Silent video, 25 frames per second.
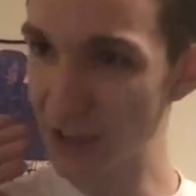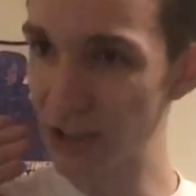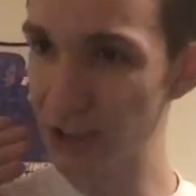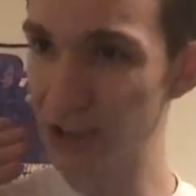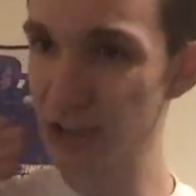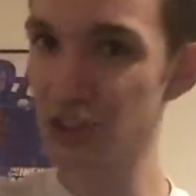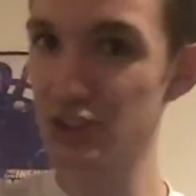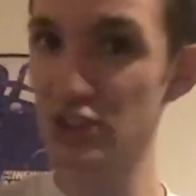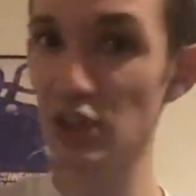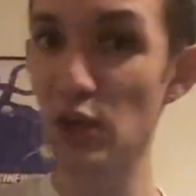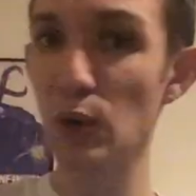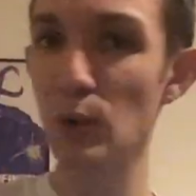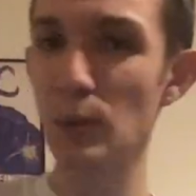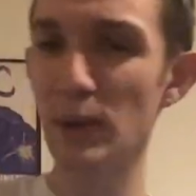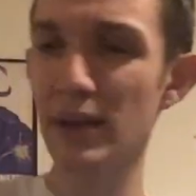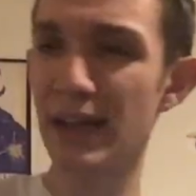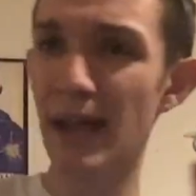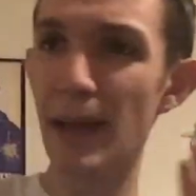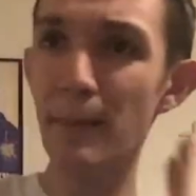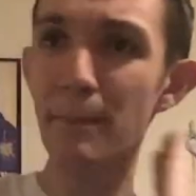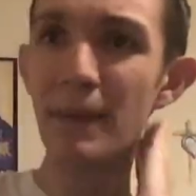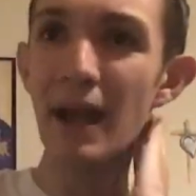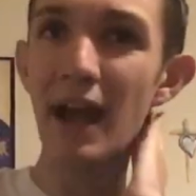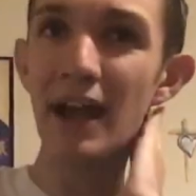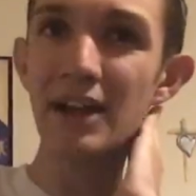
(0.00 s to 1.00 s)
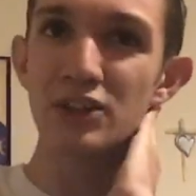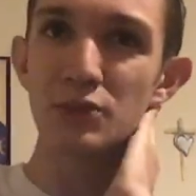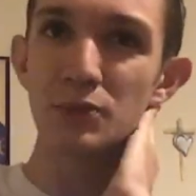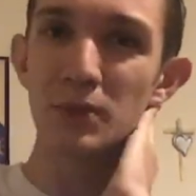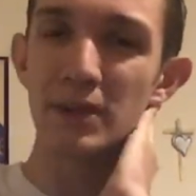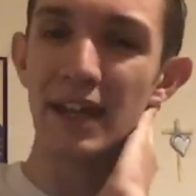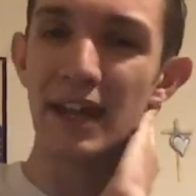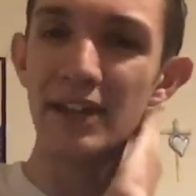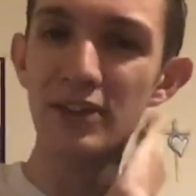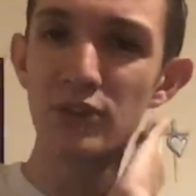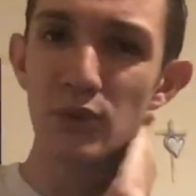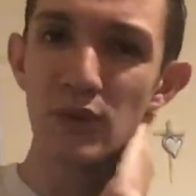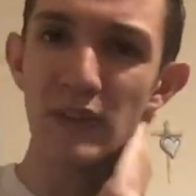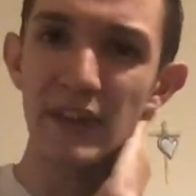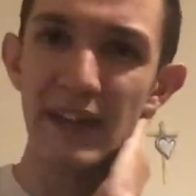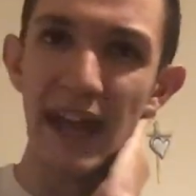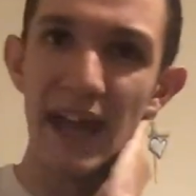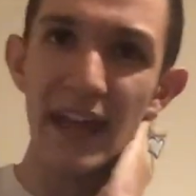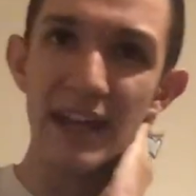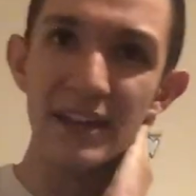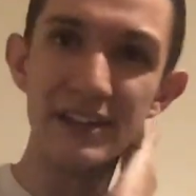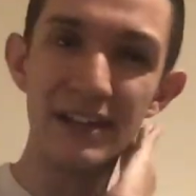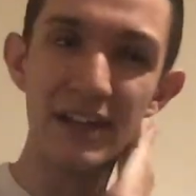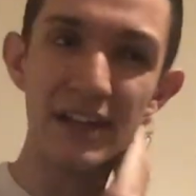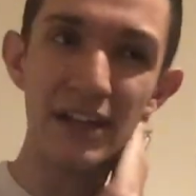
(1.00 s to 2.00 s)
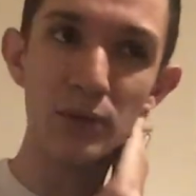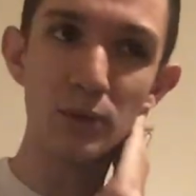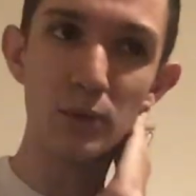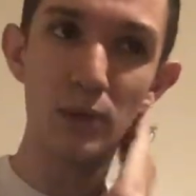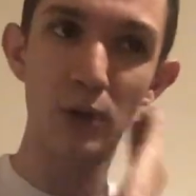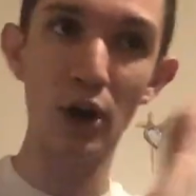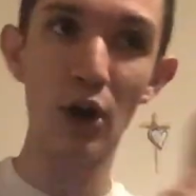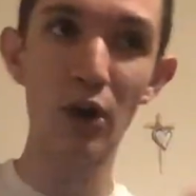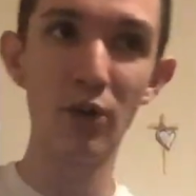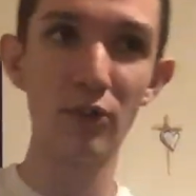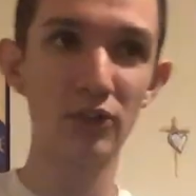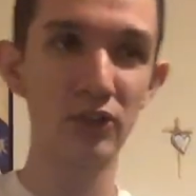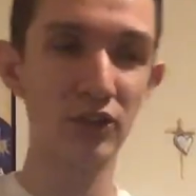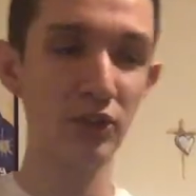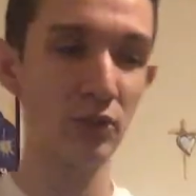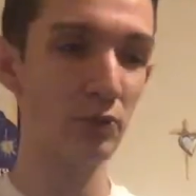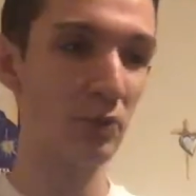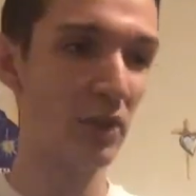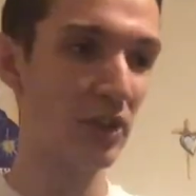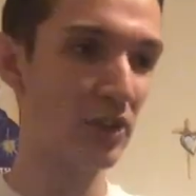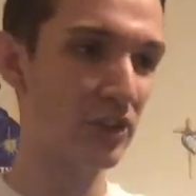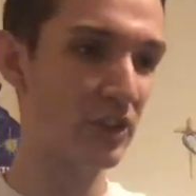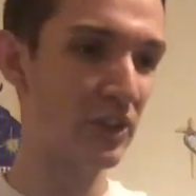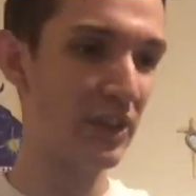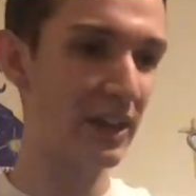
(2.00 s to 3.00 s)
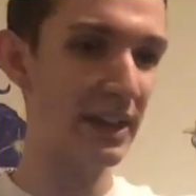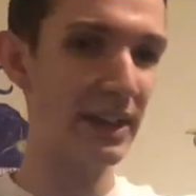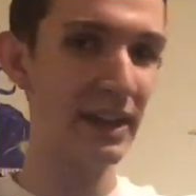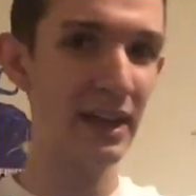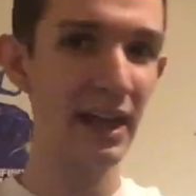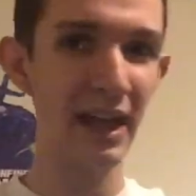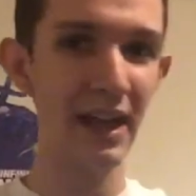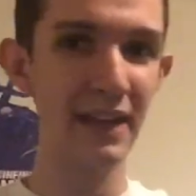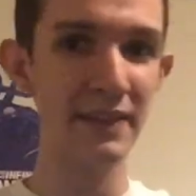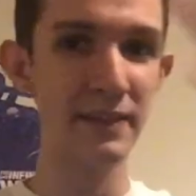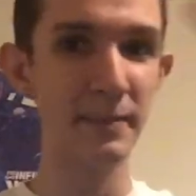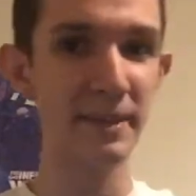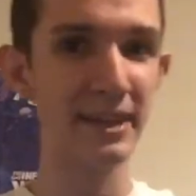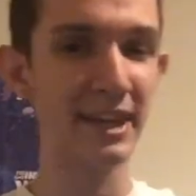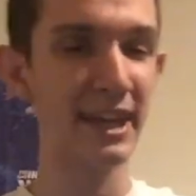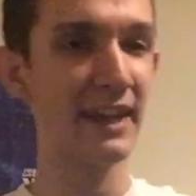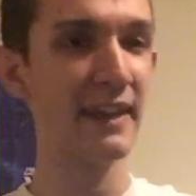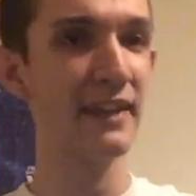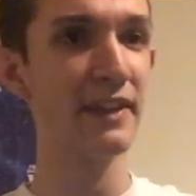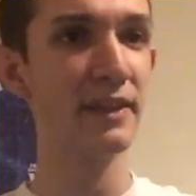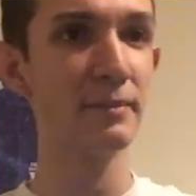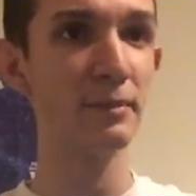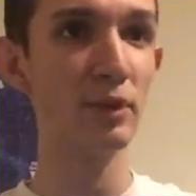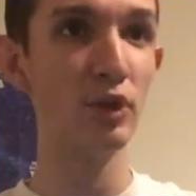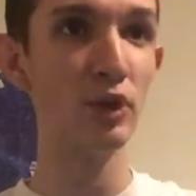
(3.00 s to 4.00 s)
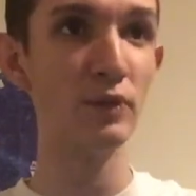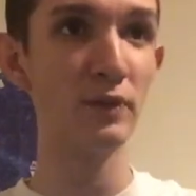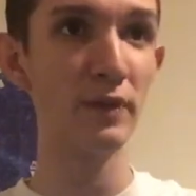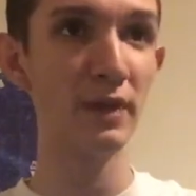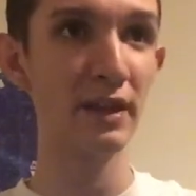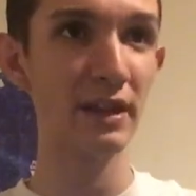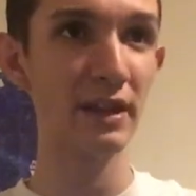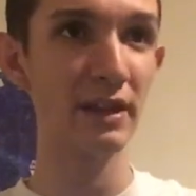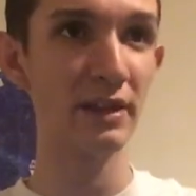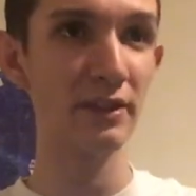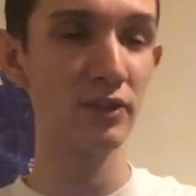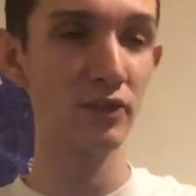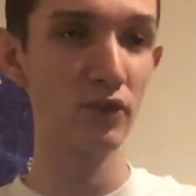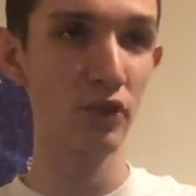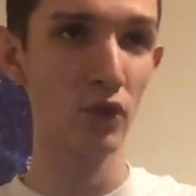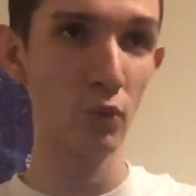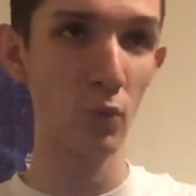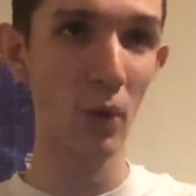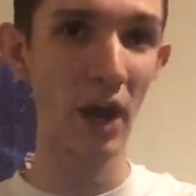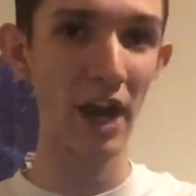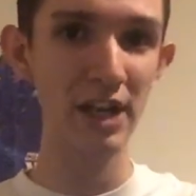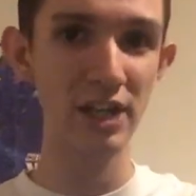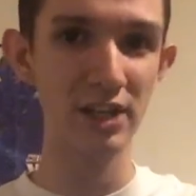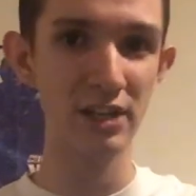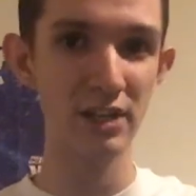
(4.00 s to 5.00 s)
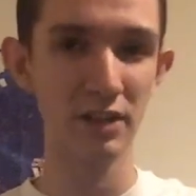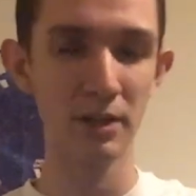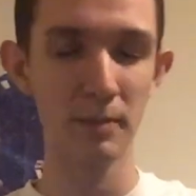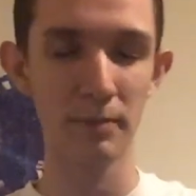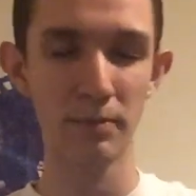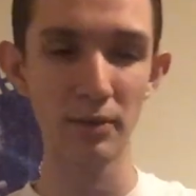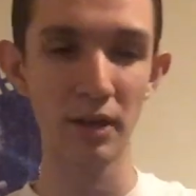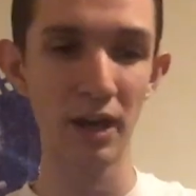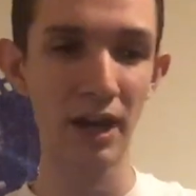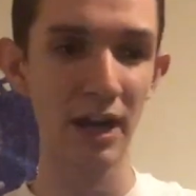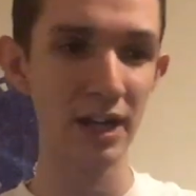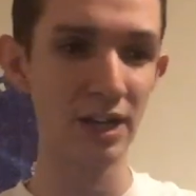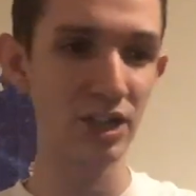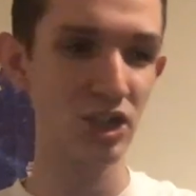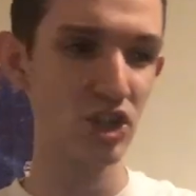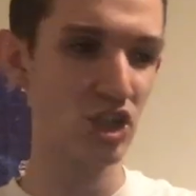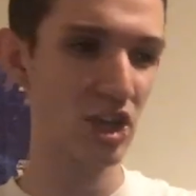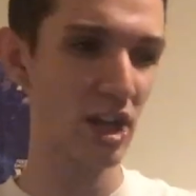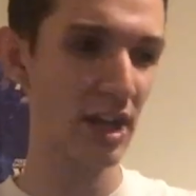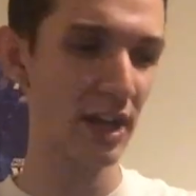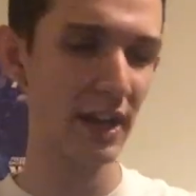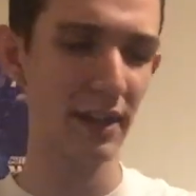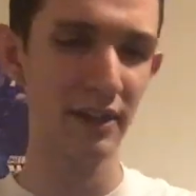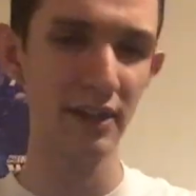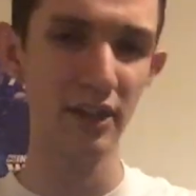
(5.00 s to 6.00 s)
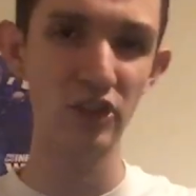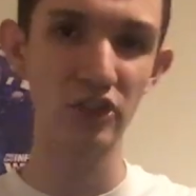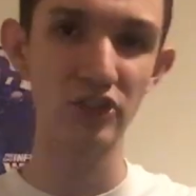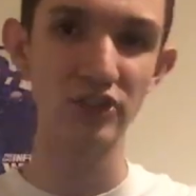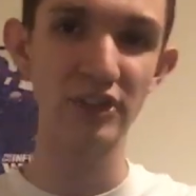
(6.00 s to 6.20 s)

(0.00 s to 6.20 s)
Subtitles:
So we get to the ending where all of a sudden we see in the beginning of the movie the blonde chick and